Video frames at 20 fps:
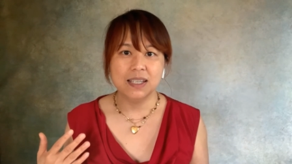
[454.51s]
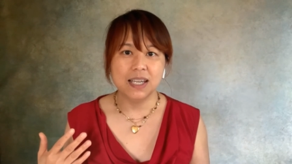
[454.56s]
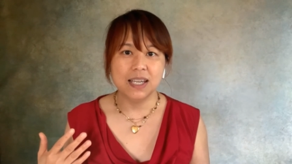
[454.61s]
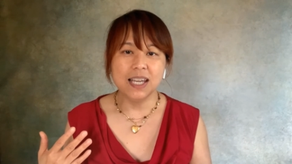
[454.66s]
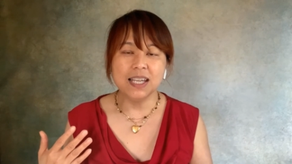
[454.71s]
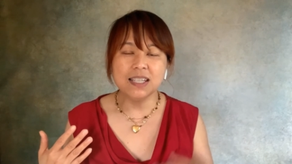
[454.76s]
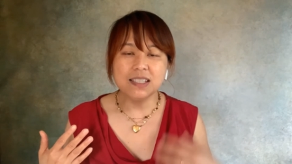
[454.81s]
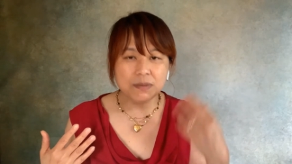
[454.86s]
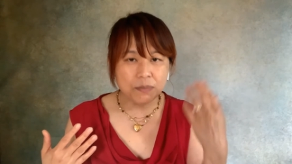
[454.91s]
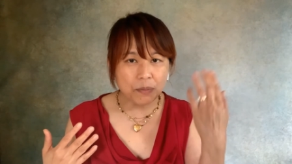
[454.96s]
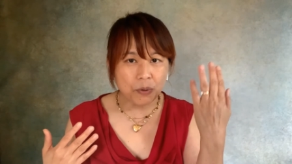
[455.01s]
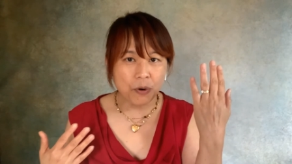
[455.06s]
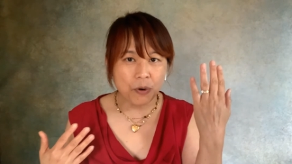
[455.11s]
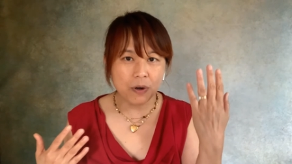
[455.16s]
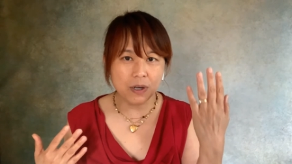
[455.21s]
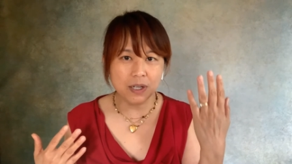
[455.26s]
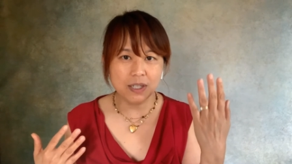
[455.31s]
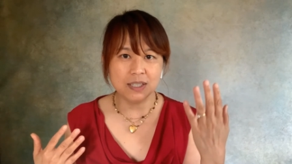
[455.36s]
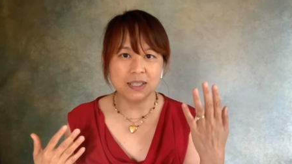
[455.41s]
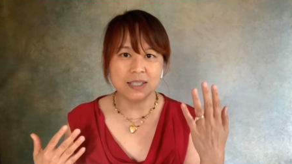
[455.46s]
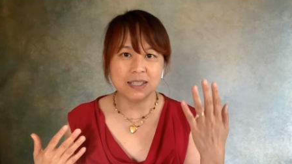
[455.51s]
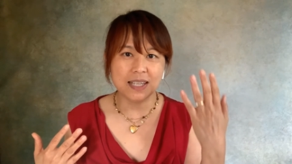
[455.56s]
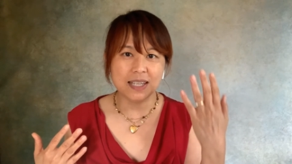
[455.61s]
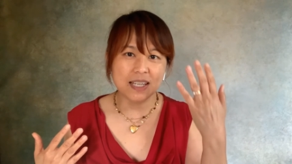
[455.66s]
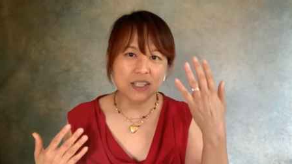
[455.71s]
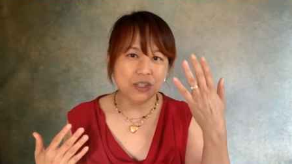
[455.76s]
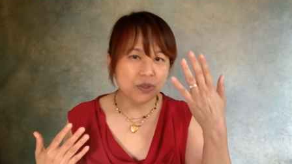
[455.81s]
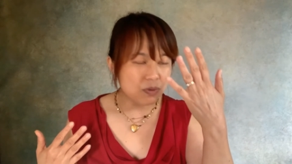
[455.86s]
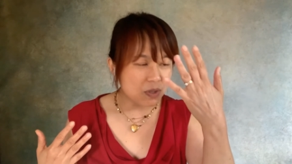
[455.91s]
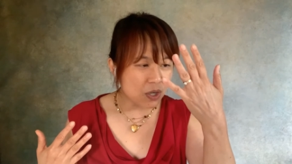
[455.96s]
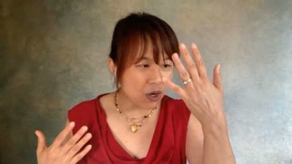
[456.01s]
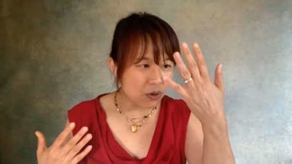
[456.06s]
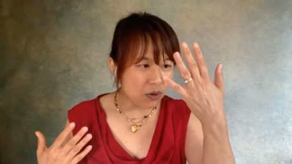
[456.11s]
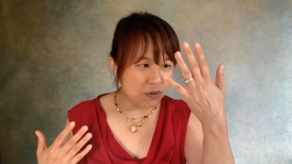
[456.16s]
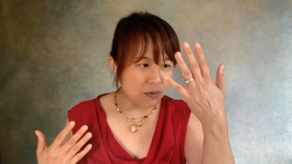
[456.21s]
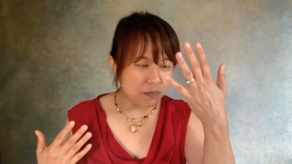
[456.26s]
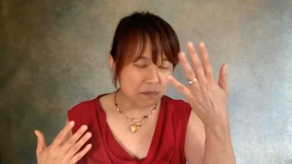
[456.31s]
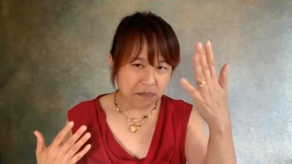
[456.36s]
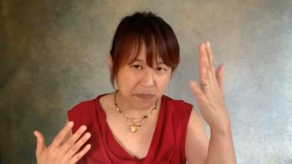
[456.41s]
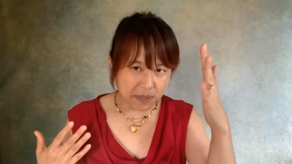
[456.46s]
it's important that you don't
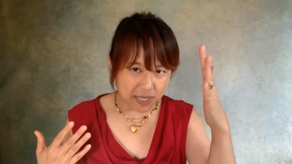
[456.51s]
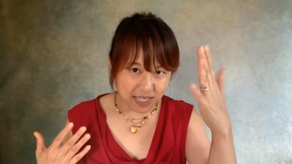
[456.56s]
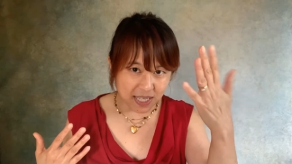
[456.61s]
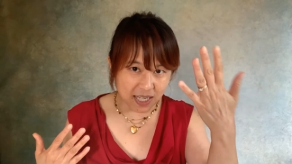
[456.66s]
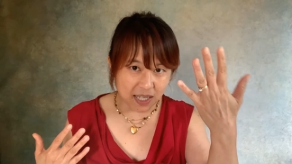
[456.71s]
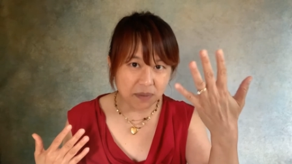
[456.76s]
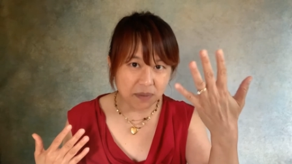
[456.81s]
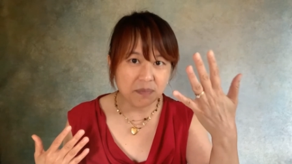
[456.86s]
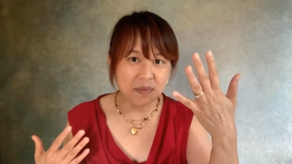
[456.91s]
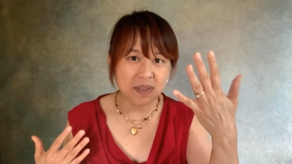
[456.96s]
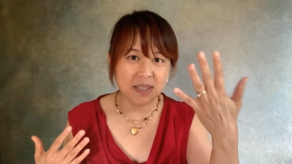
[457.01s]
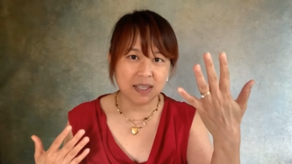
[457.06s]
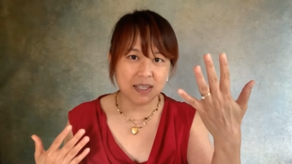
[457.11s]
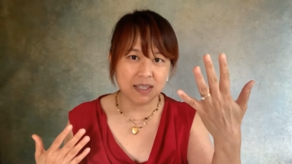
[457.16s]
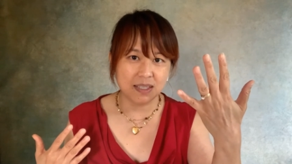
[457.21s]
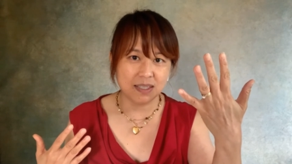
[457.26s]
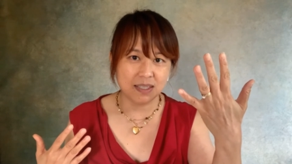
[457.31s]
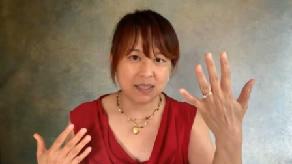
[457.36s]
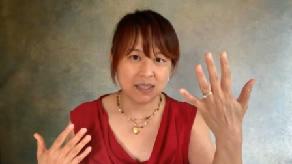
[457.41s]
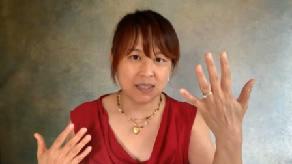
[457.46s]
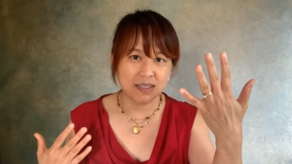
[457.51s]
become this